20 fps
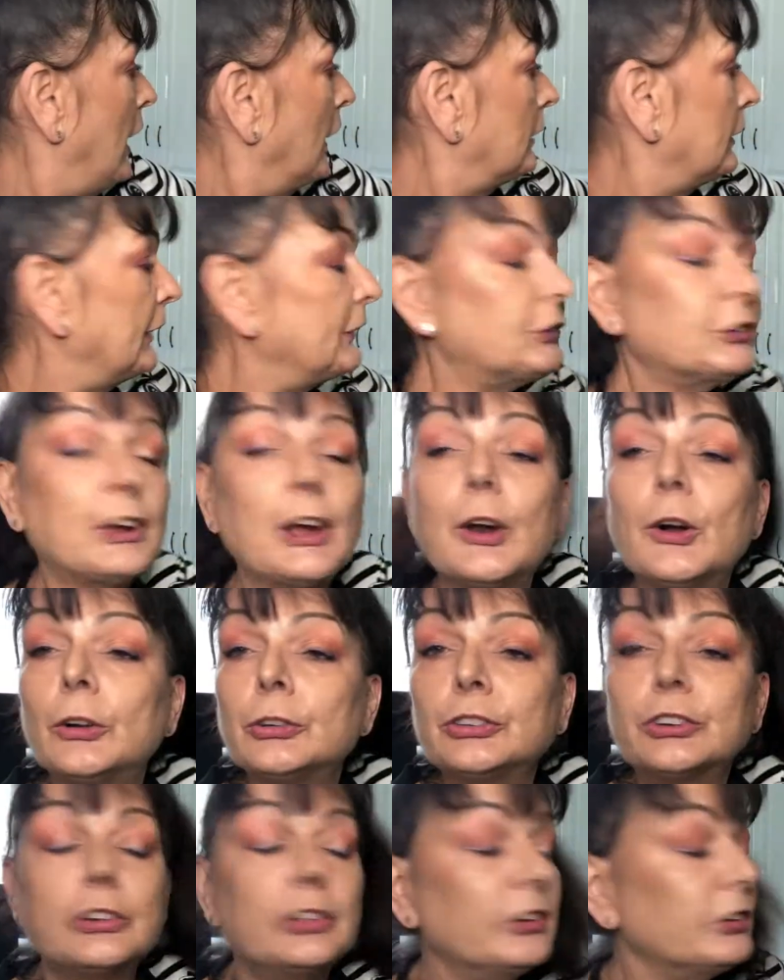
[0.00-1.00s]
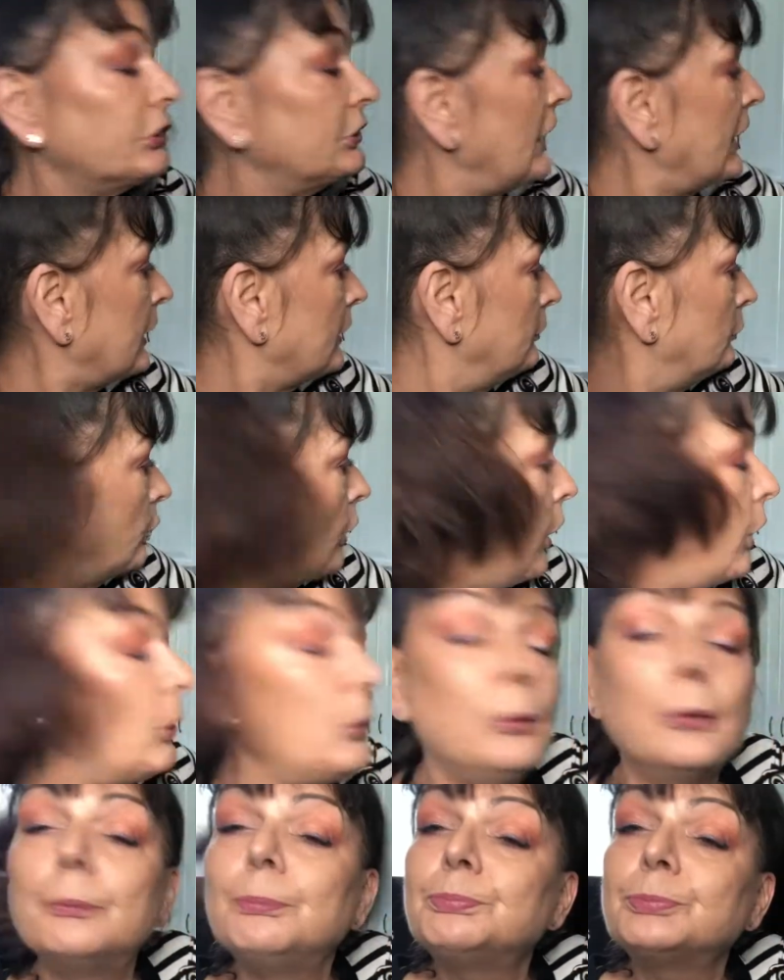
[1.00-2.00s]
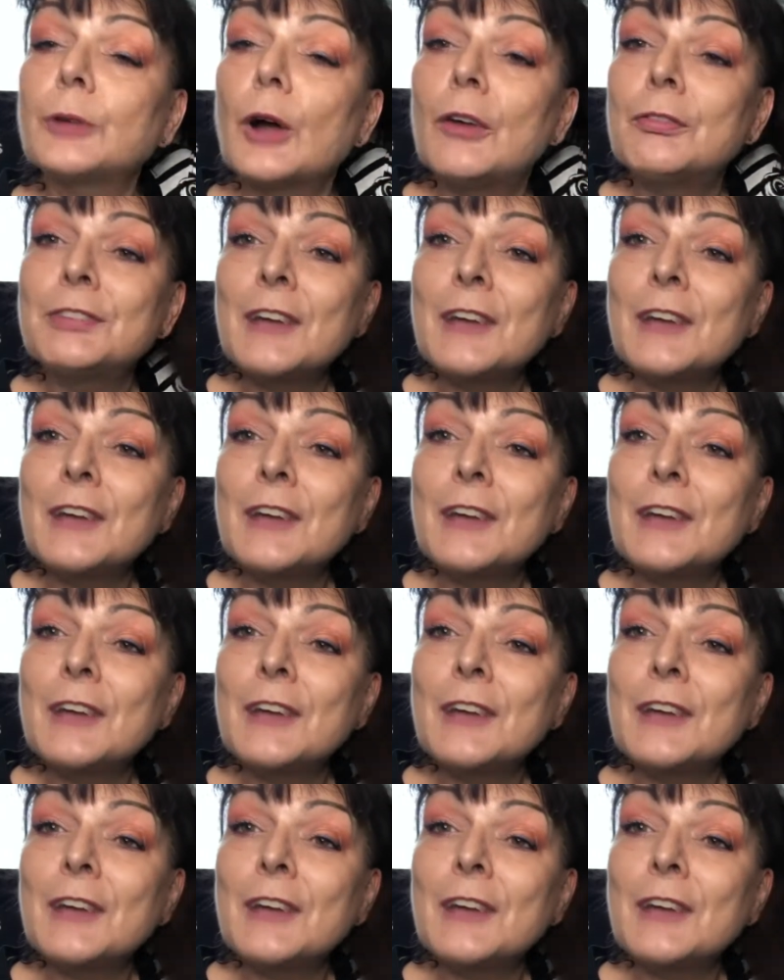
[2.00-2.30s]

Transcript: let's get on to the second row of